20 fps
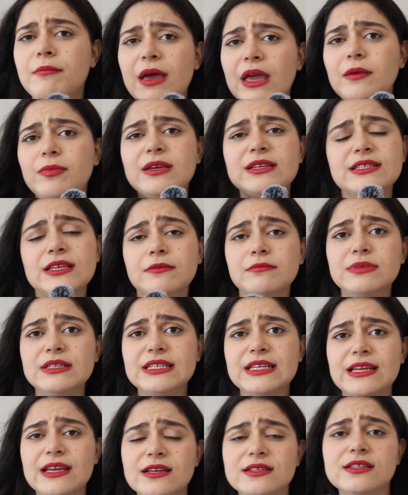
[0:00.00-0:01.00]
Maybe
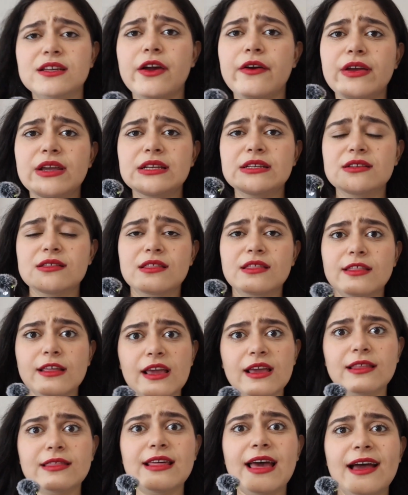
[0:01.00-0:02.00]
somebody is going to
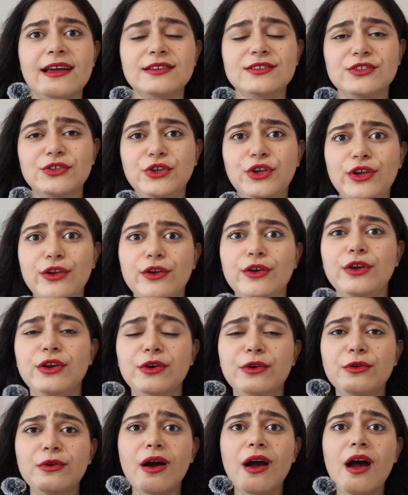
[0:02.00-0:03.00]
think that
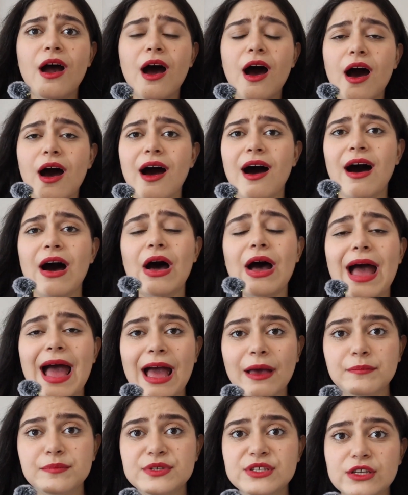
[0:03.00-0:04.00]
you are
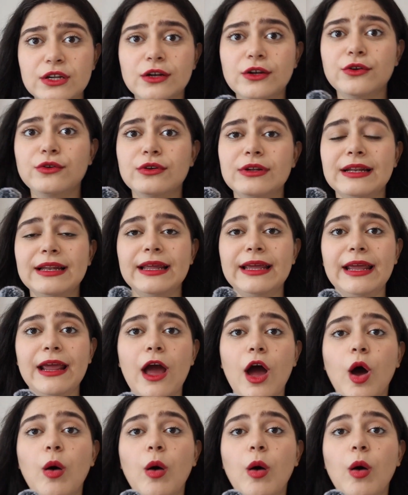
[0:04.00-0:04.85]
absolutely